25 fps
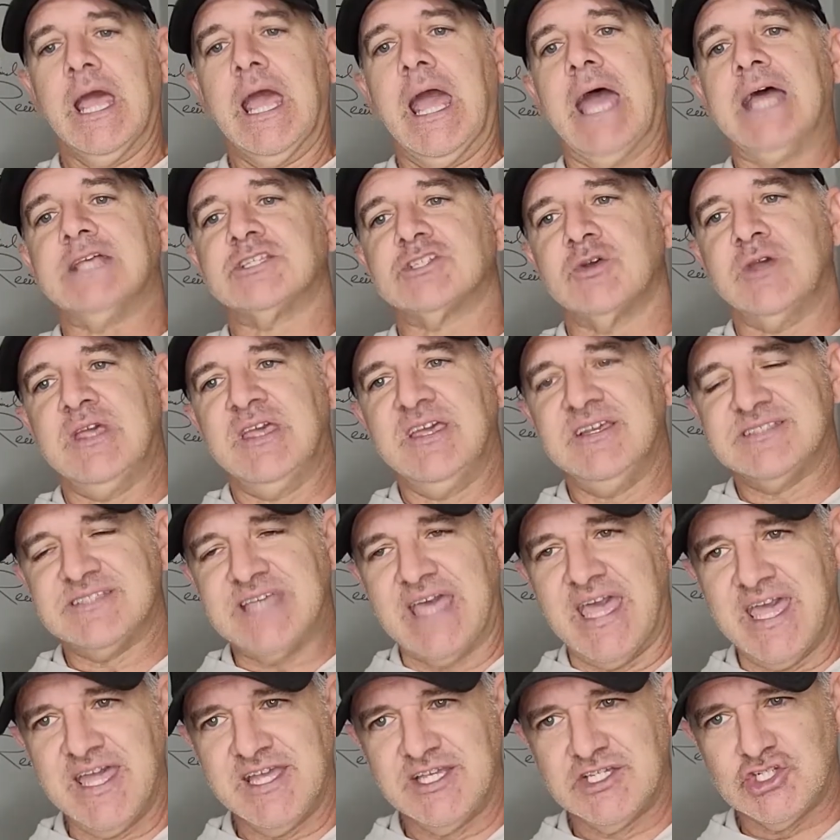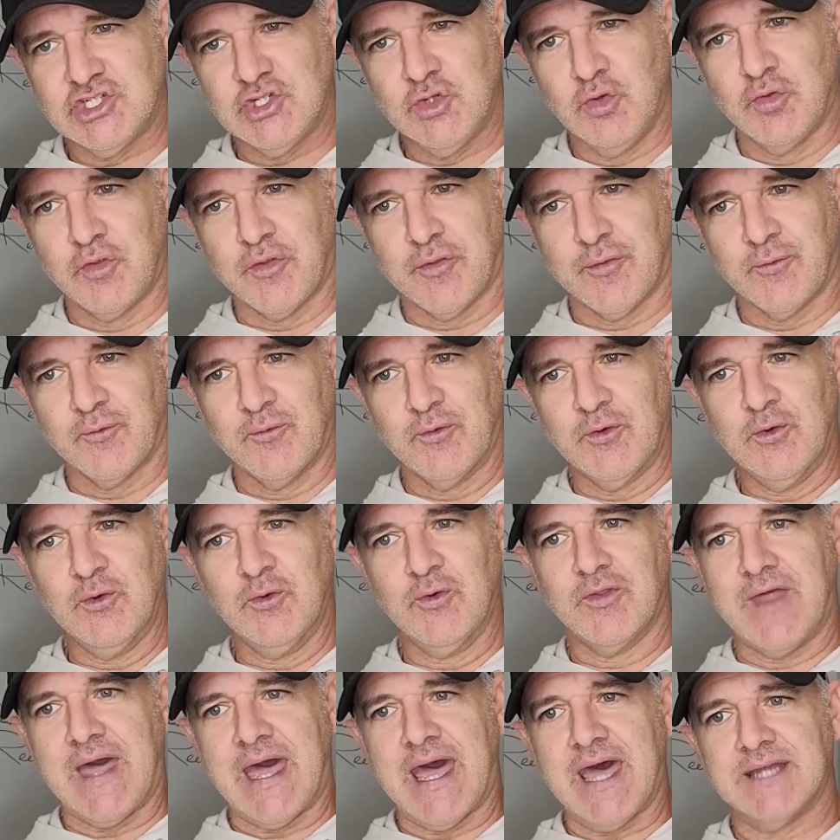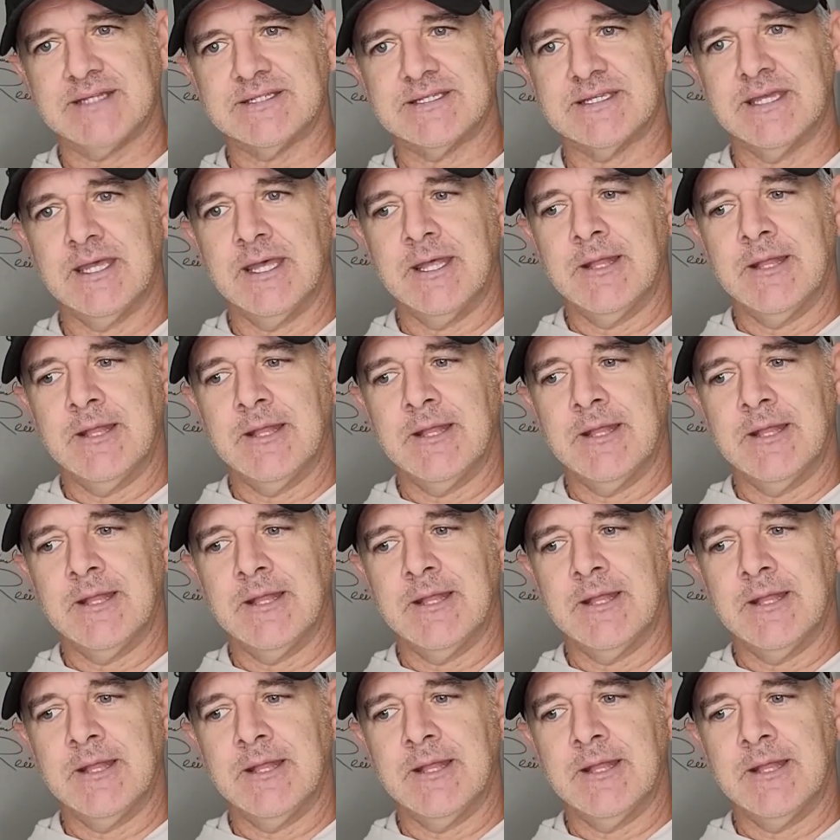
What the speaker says: And so he takes you through that,